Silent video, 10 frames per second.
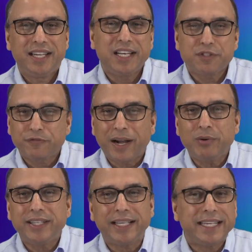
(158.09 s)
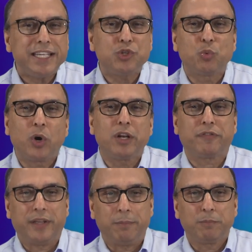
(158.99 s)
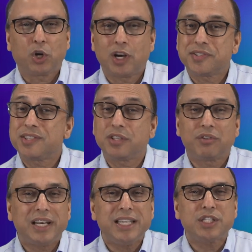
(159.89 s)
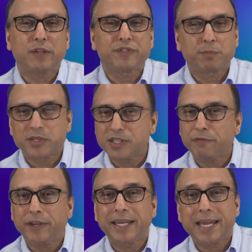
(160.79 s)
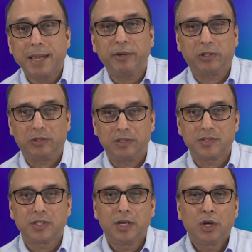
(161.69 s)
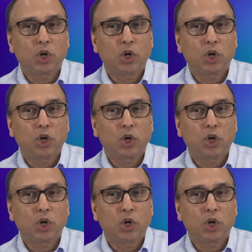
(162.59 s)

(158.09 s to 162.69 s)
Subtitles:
it is found that each one of them causes the release of specific chemicals